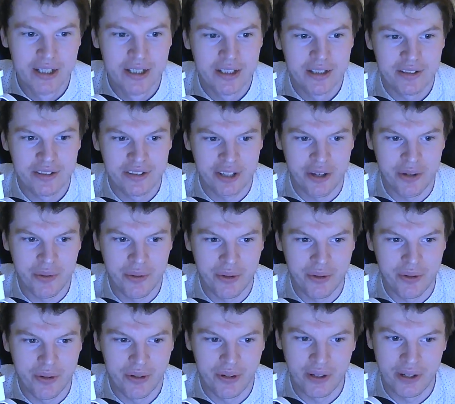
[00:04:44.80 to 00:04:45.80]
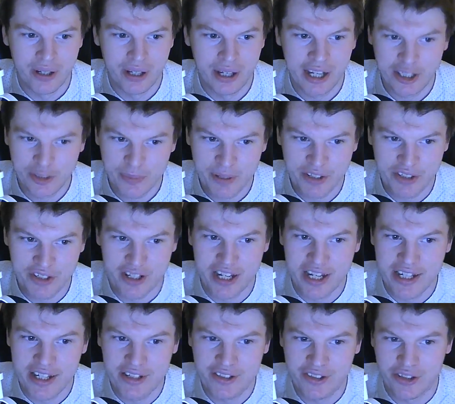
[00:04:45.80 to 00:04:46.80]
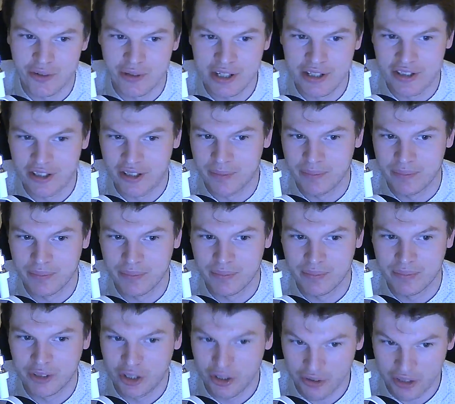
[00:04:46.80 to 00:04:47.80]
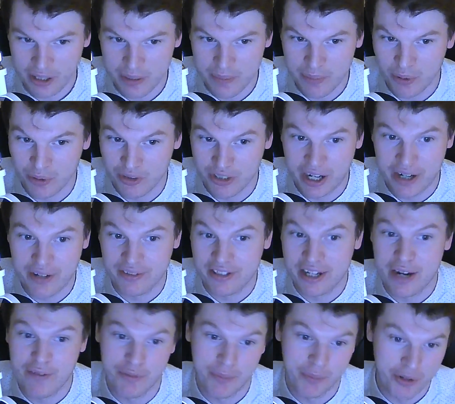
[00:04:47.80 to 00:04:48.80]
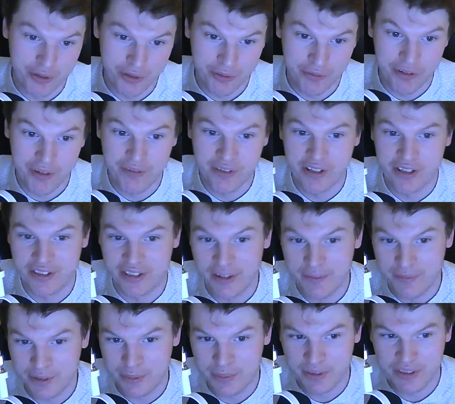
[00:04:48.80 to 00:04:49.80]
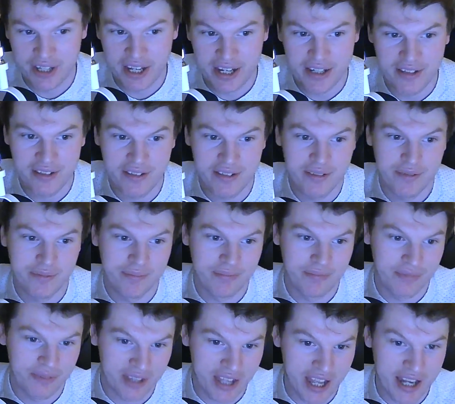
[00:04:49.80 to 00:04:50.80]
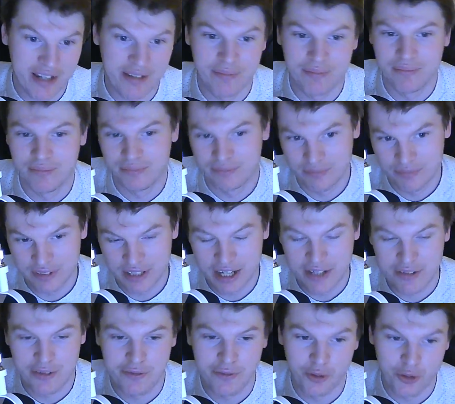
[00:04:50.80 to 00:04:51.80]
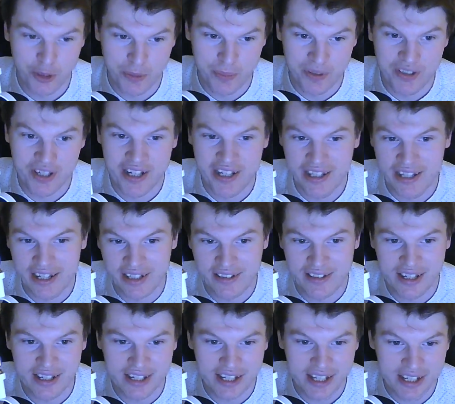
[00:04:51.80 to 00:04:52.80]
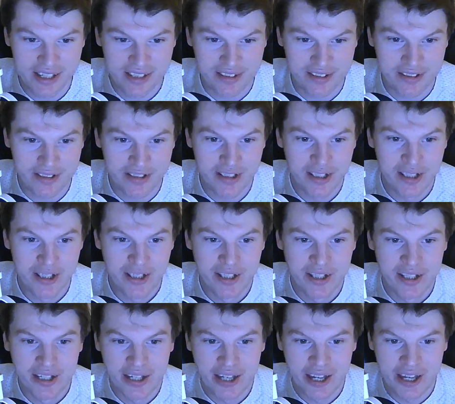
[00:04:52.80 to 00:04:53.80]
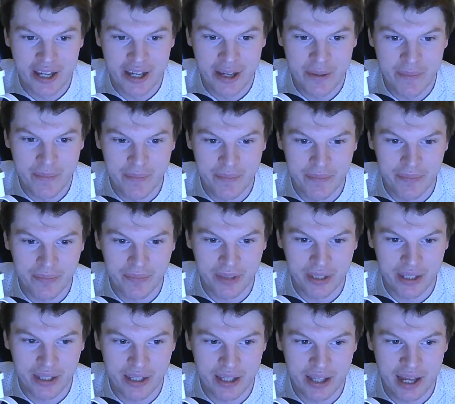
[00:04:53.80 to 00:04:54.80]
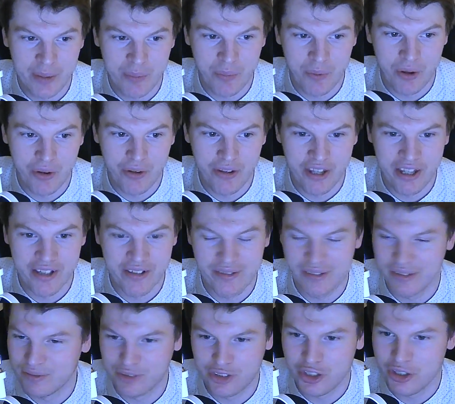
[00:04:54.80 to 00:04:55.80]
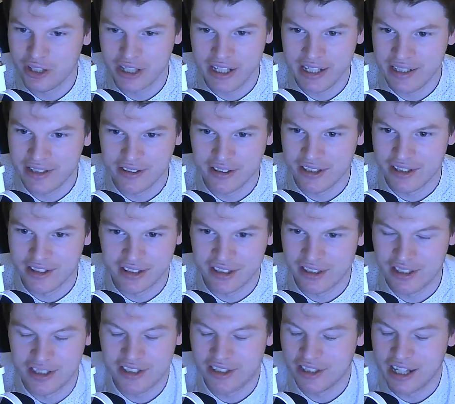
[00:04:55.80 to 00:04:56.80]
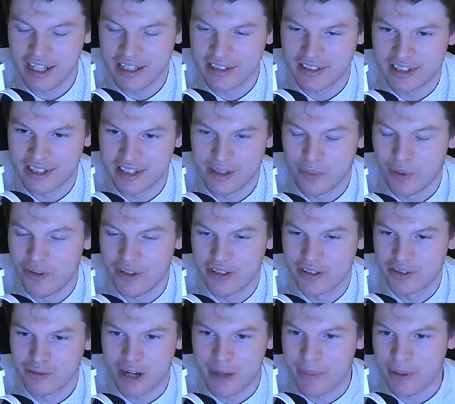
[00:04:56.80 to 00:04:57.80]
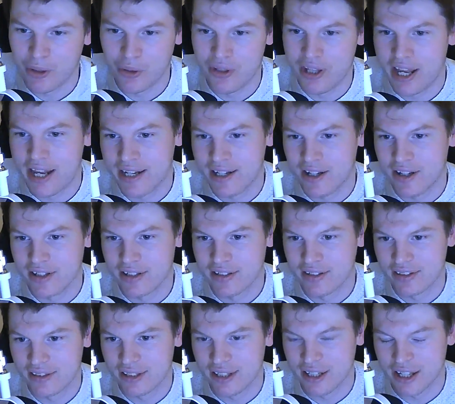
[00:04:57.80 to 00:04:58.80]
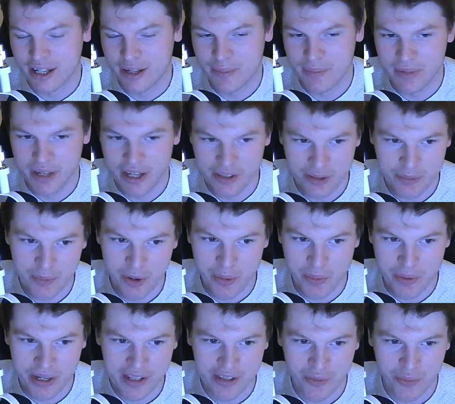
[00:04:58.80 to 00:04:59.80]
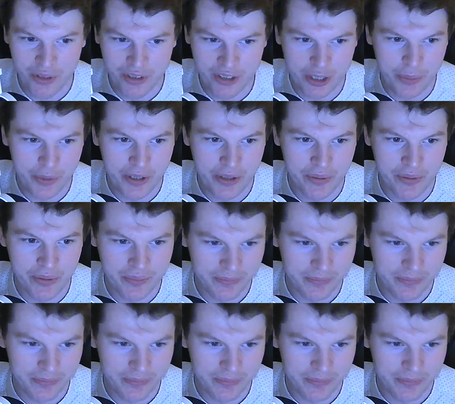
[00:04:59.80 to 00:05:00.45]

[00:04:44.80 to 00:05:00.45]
So, as mentioned, India's agreed to cut the import tariffs down from 150 to 70%, then down to 40% in the next 10 years. And one that certainly just is the one that's grabbing all the headlines at the moment in the whiskey world.